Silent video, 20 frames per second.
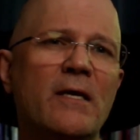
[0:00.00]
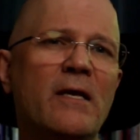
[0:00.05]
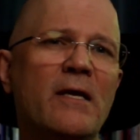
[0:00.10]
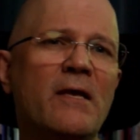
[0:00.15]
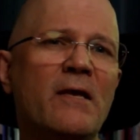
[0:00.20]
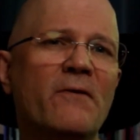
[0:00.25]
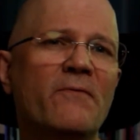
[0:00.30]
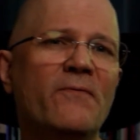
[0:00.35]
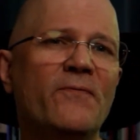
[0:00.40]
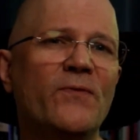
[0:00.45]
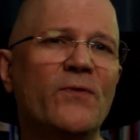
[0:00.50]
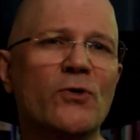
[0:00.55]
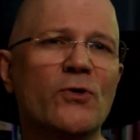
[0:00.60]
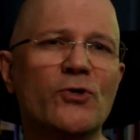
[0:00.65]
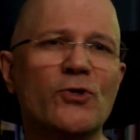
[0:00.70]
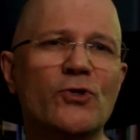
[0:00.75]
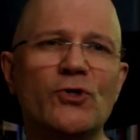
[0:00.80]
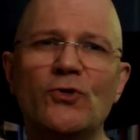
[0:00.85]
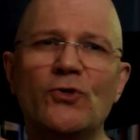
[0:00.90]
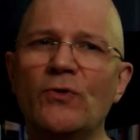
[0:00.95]
if you're
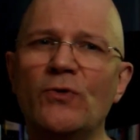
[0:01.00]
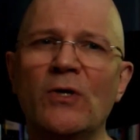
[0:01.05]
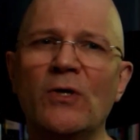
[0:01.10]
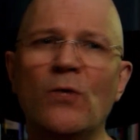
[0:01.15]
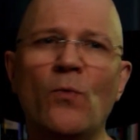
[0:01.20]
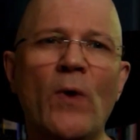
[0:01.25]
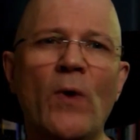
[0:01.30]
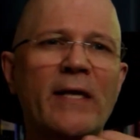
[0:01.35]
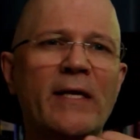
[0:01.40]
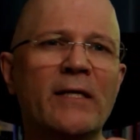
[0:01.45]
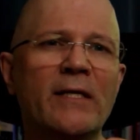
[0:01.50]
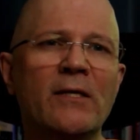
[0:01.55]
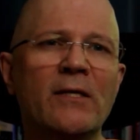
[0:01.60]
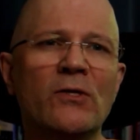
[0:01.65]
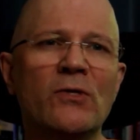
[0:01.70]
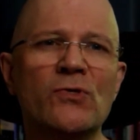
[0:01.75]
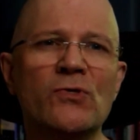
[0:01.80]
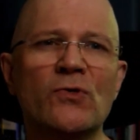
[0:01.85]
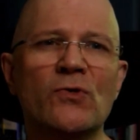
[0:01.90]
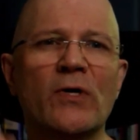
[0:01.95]
shooting
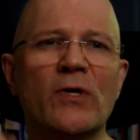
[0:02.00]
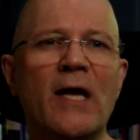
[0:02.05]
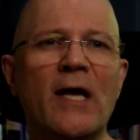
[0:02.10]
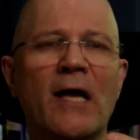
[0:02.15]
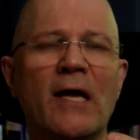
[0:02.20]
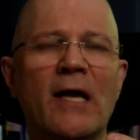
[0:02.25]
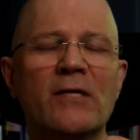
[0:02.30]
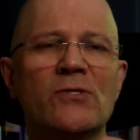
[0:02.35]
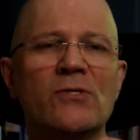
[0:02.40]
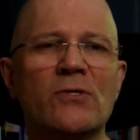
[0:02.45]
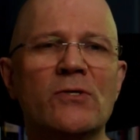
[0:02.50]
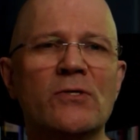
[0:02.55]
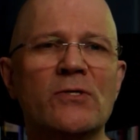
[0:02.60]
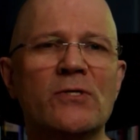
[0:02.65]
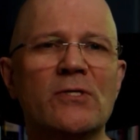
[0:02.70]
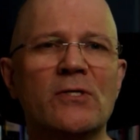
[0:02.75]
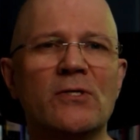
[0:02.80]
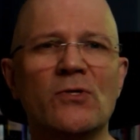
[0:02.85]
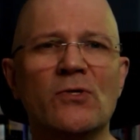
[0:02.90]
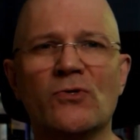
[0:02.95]
weddings or
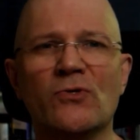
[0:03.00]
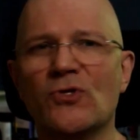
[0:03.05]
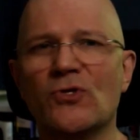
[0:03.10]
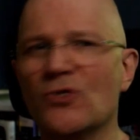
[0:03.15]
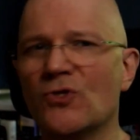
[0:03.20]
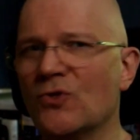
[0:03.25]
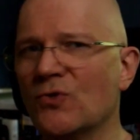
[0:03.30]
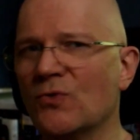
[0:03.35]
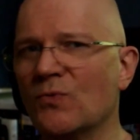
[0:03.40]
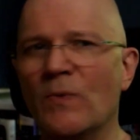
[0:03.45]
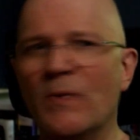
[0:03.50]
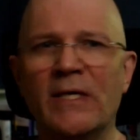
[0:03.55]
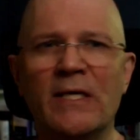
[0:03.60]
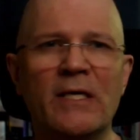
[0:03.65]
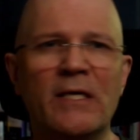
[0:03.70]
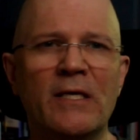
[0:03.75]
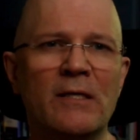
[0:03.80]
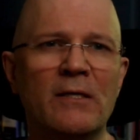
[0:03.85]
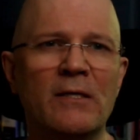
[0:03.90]
concerts and you're swinging